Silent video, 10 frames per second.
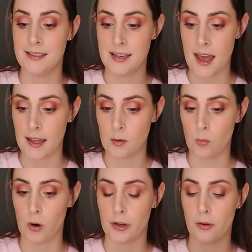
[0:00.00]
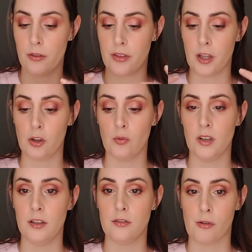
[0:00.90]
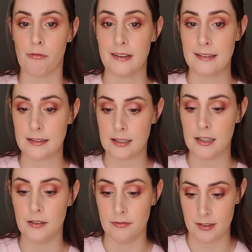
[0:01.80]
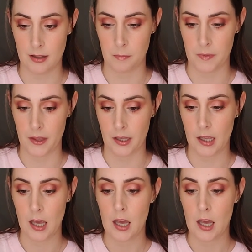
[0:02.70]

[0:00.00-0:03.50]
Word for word: debt where you think you need to receive something